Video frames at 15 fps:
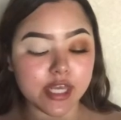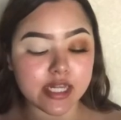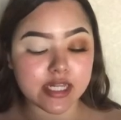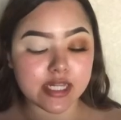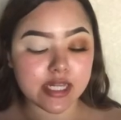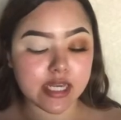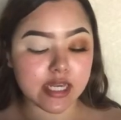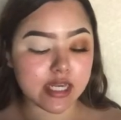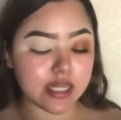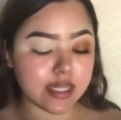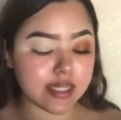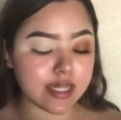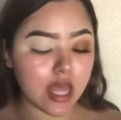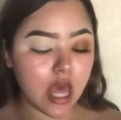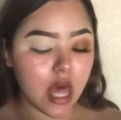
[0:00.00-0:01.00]
This
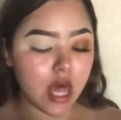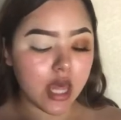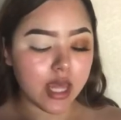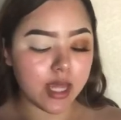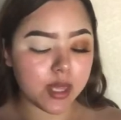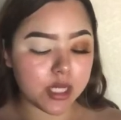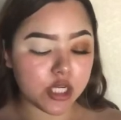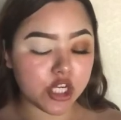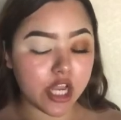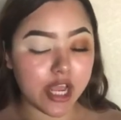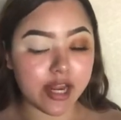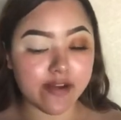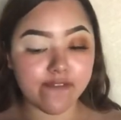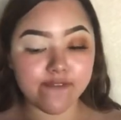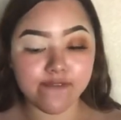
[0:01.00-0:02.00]
is in the
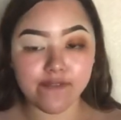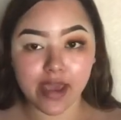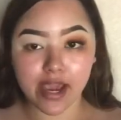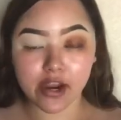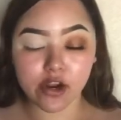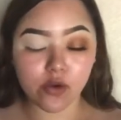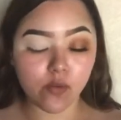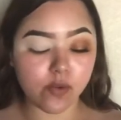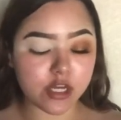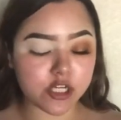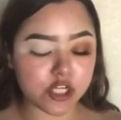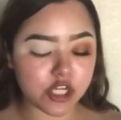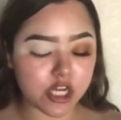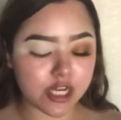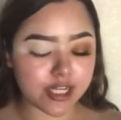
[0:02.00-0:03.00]
shade Fair,
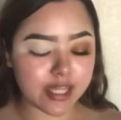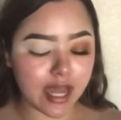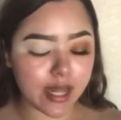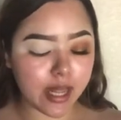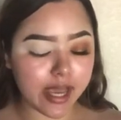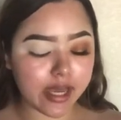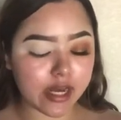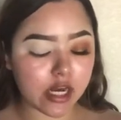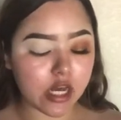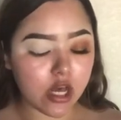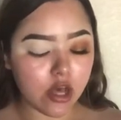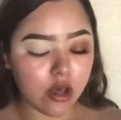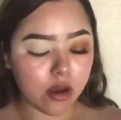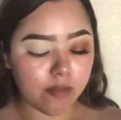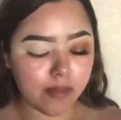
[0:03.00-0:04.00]
which, because I like
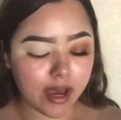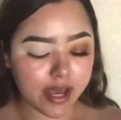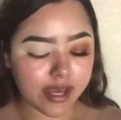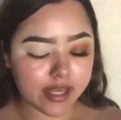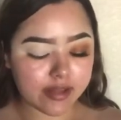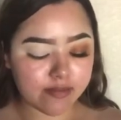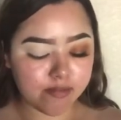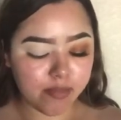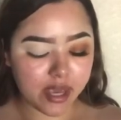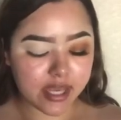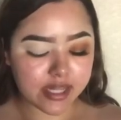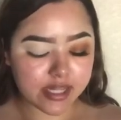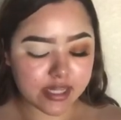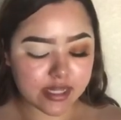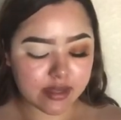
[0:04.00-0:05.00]
my
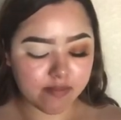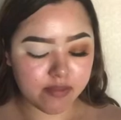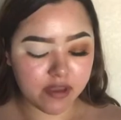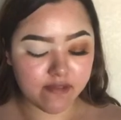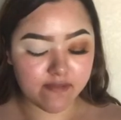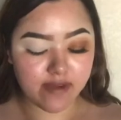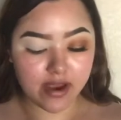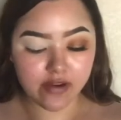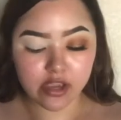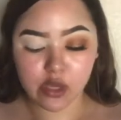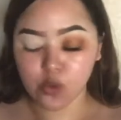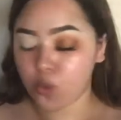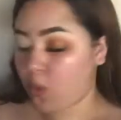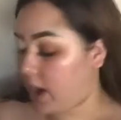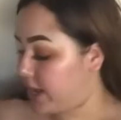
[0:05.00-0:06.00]
base to be very
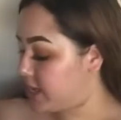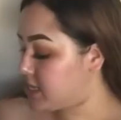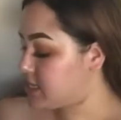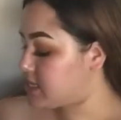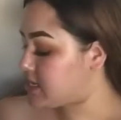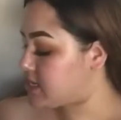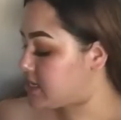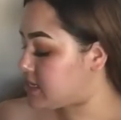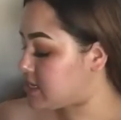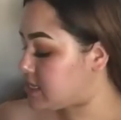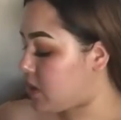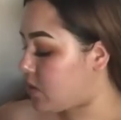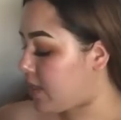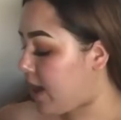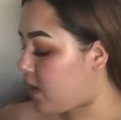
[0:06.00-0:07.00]
white,
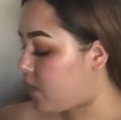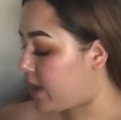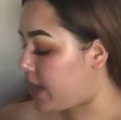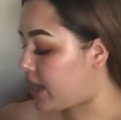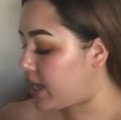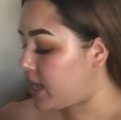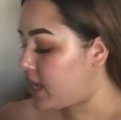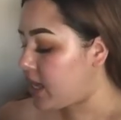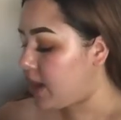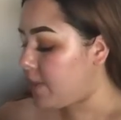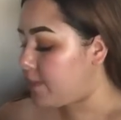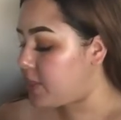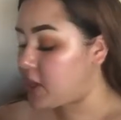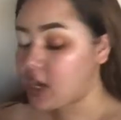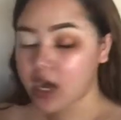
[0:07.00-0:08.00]
so that way
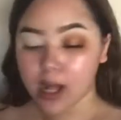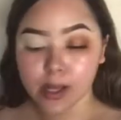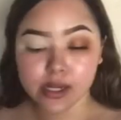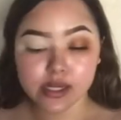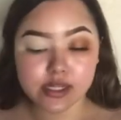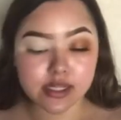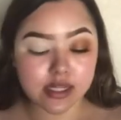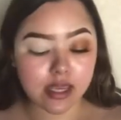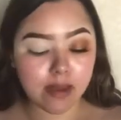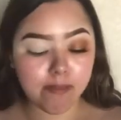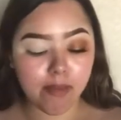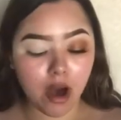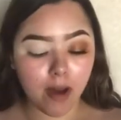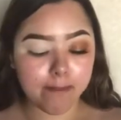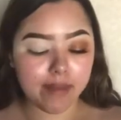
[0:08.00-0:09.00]
the colors
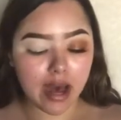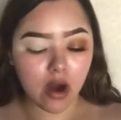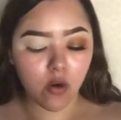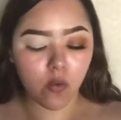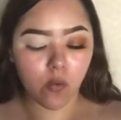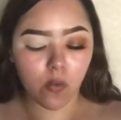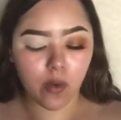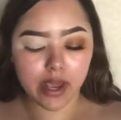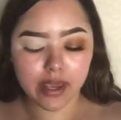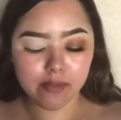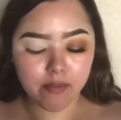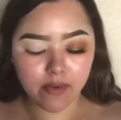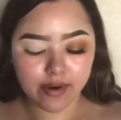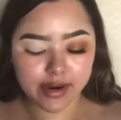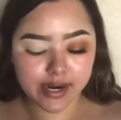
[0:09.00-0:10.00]
can pop out way
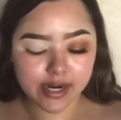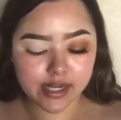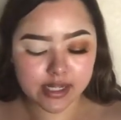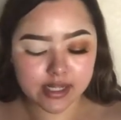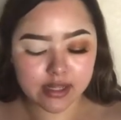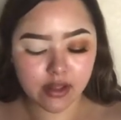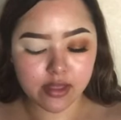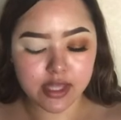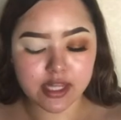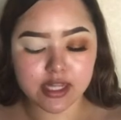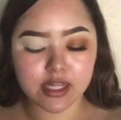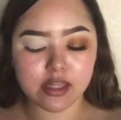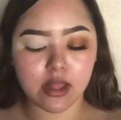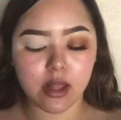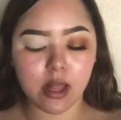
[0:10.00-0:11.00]
more. So this
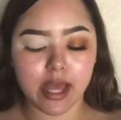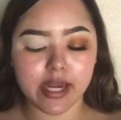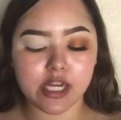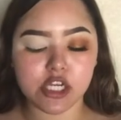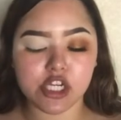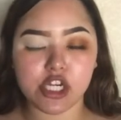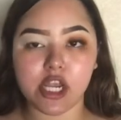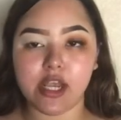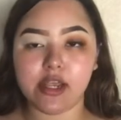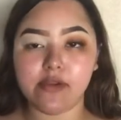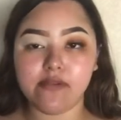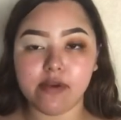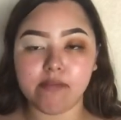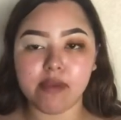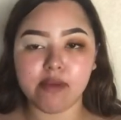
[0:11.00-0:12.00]
is the lightest shade
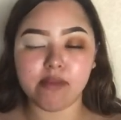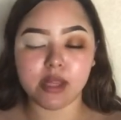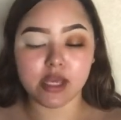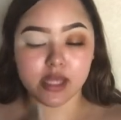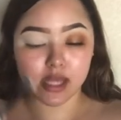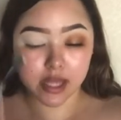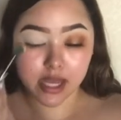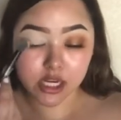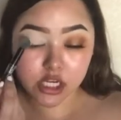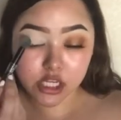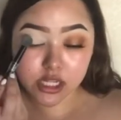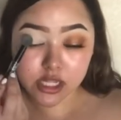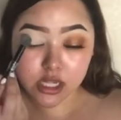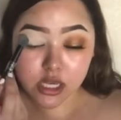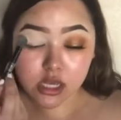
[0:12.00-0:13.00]
from Maybelline, and I
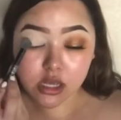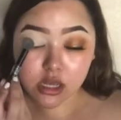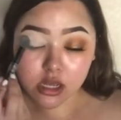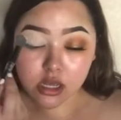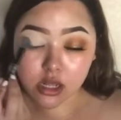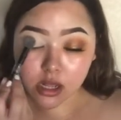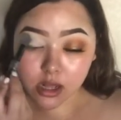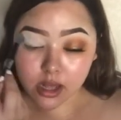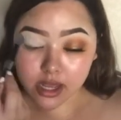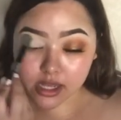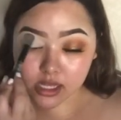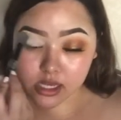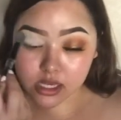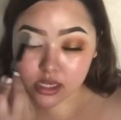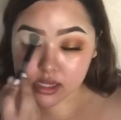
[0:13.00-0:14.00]
just
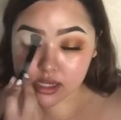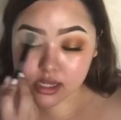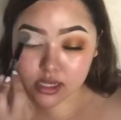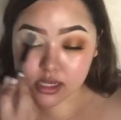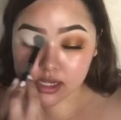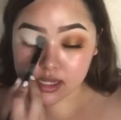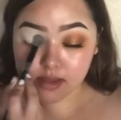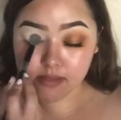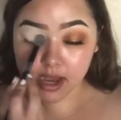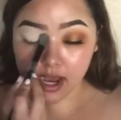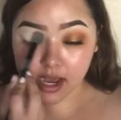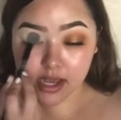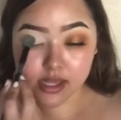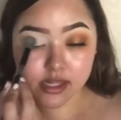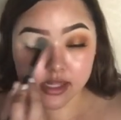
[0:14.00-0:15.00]
like to use it to set my
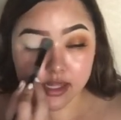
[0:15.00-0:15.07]
eyes.